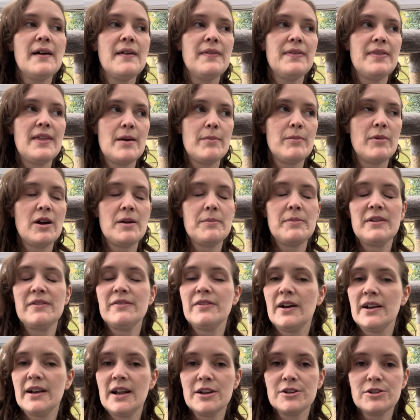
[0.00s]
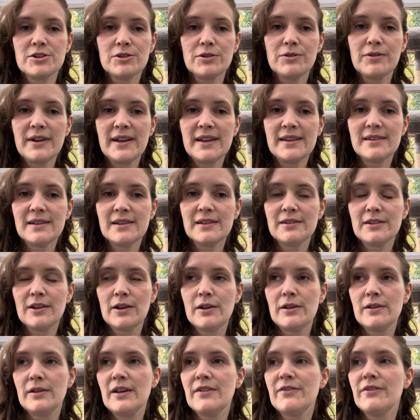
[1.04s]
there might be financial reasons. So
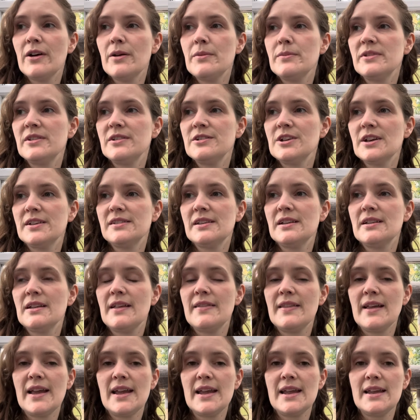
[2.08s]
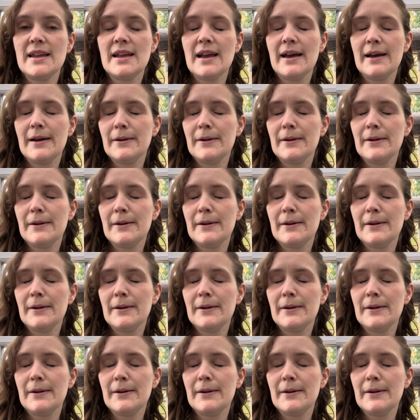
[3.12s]
if I'm suggesting that they